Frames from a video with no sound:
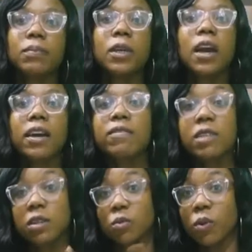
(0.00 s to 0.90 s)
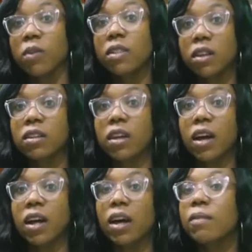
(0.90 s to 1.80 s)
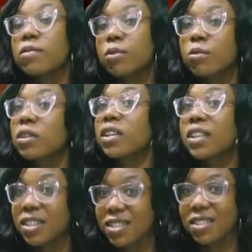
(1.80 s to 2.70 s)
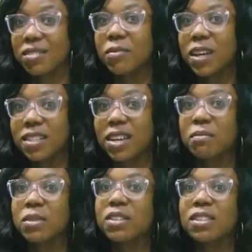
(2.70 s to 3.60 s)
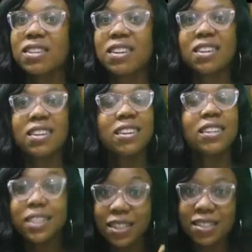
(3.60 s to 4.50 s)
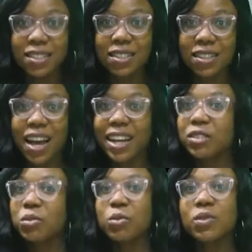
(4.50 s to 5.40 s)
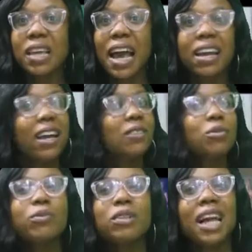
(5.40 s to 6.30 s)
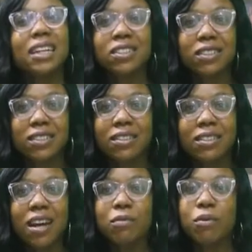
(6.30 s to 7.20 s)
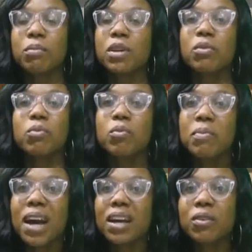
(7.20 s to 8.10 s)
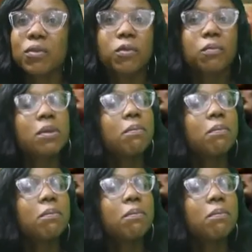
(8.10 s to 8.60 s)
Yeah, if there's one thing I've stood against over time is cheating. I don't even like cheating, either from a woman or from a